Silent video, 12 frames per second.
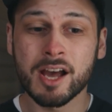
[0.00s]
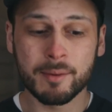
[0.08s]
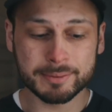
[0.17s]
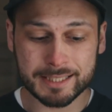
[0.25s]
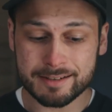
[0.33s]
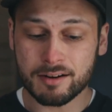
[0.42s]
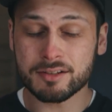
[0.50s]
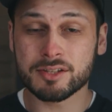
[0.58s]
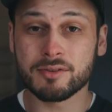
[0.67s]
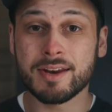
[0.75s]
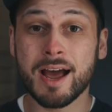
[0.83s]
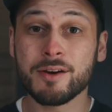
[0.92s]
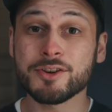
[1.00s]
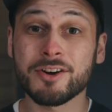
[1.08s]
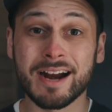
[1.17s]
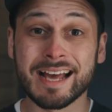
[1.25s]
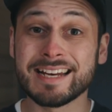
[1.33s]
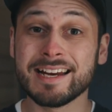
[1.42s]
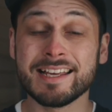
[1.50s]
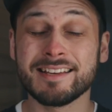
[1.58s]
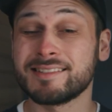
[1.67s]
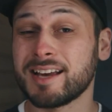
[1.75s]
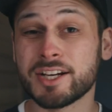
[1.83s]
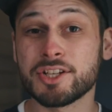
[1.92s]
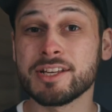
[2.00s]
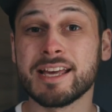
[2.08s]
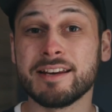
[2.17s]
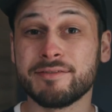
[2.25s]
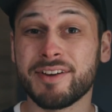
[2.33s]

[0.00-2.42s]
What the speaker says: but then also now your editing is actually getting